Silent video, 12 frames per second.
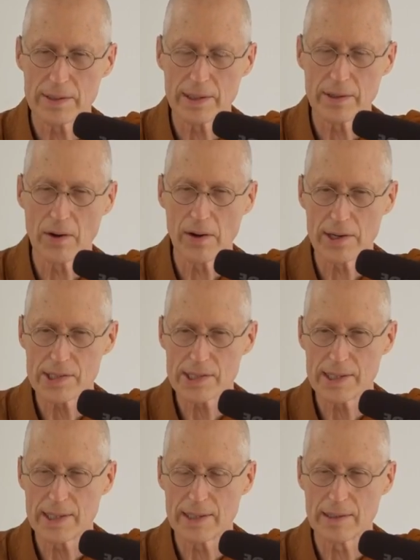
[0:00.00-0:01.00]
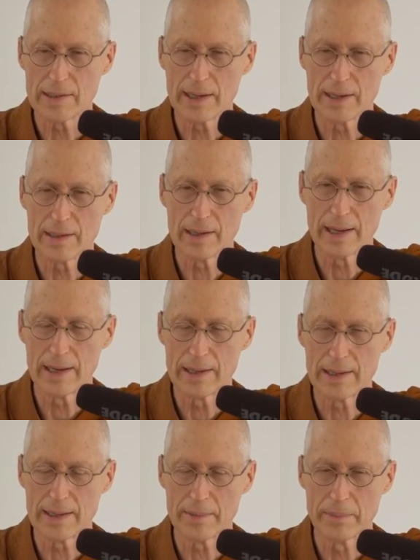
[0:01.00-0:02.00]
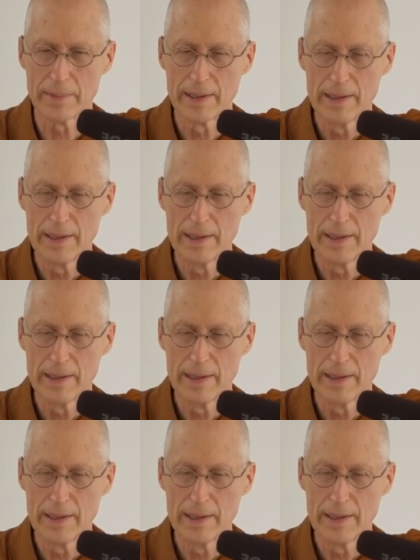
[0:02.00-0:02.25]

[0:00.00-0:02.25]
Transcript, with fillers: and honesty and and, and um,